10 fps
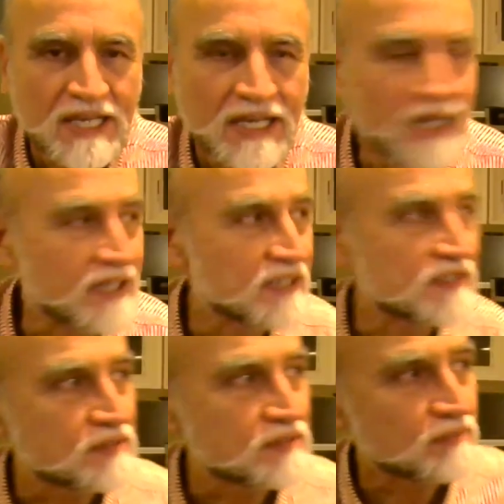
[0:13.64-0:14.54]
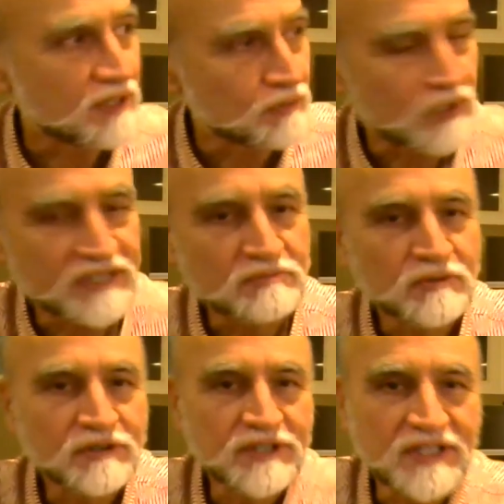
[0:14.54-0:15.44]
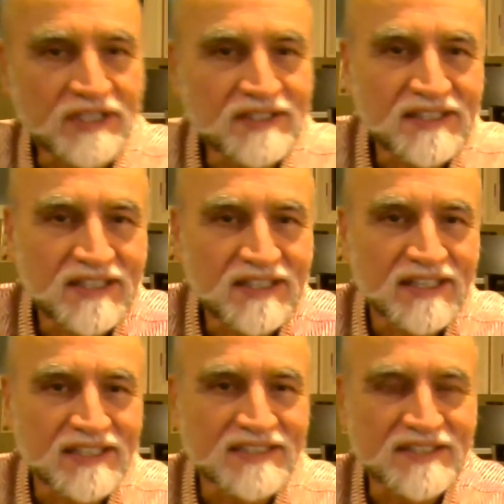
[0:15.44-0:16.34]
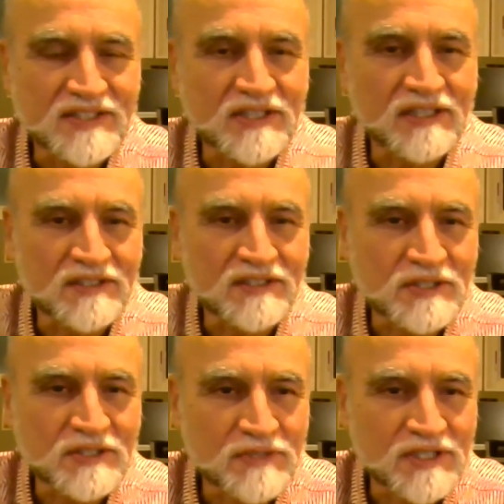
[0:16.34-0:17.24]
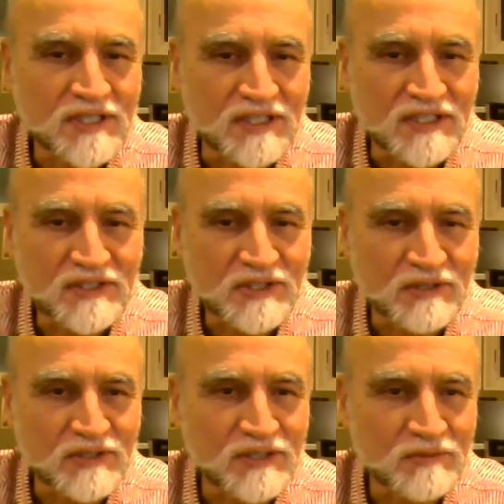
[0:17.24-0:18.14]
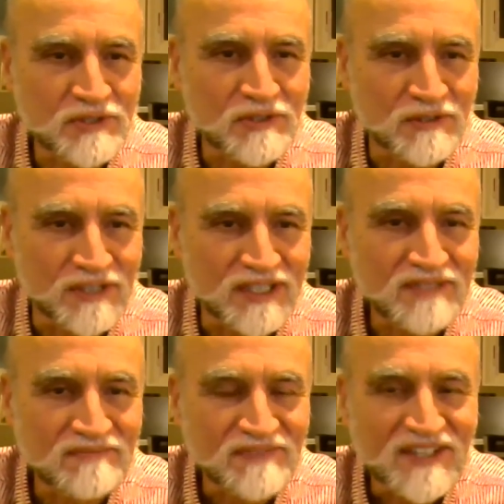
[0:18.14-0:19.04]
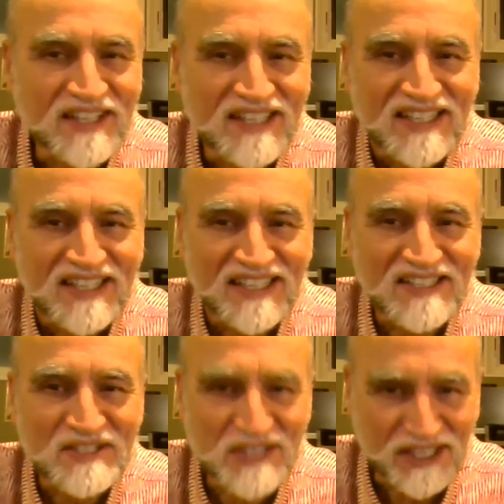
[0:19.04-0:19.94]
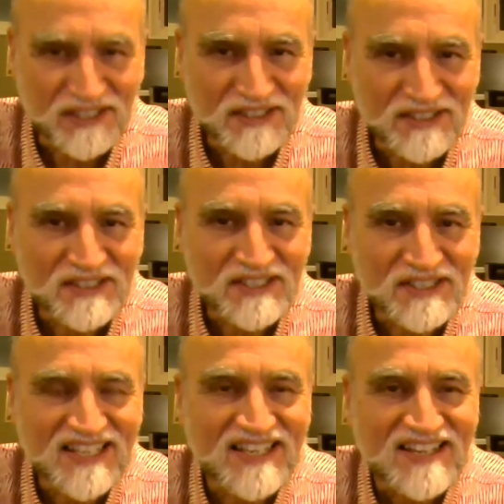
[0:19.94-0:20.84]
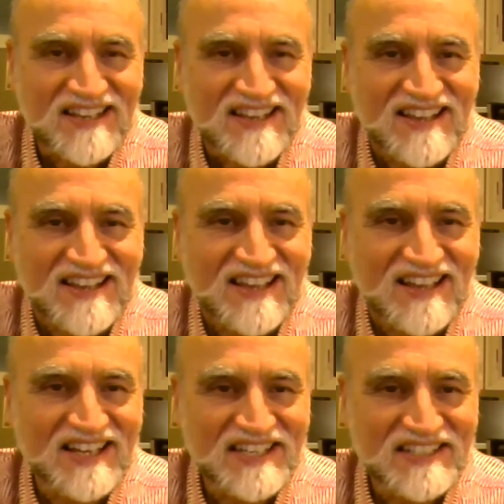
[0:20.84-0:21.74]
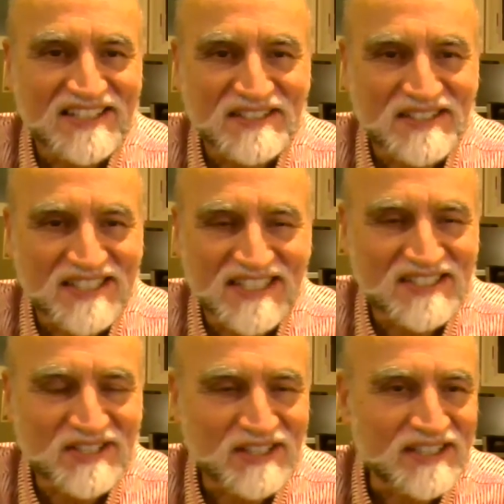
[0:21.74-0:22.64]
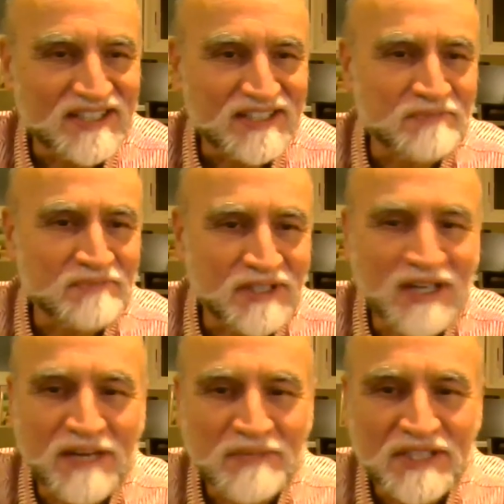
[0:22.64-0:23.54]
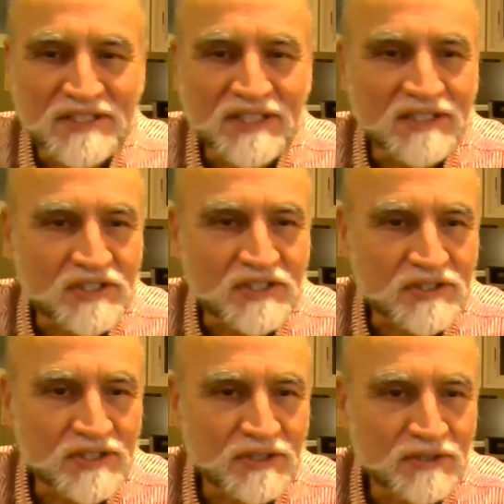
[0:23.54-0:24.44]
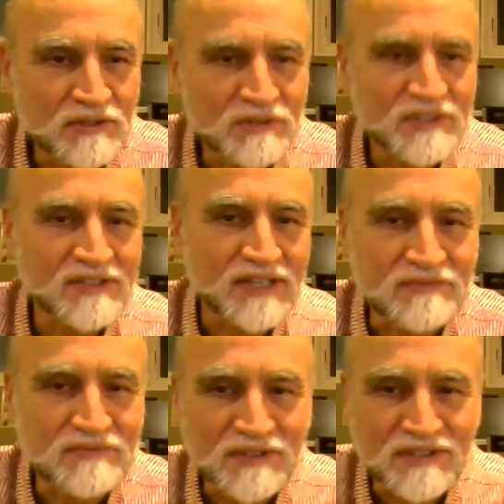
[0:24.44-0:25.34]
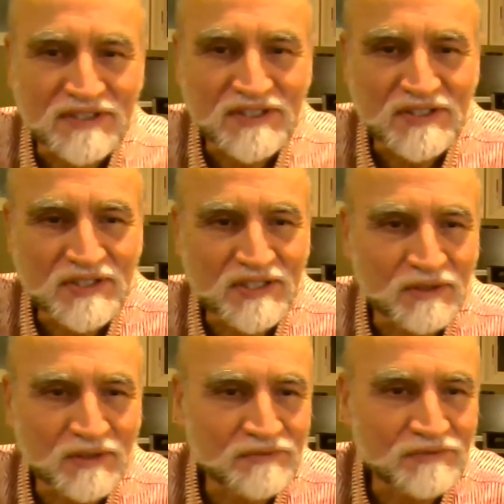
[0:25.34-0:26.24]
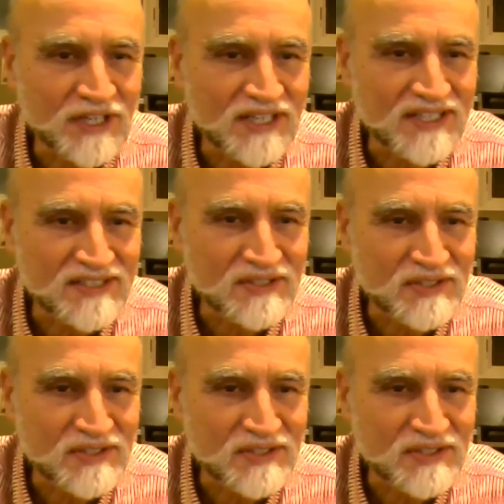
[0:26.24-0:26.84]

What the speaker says: And my wife, Maureen, is getting us some tea, so she will join in a second. And as I have been commenting, it's just so delightful to see old friends,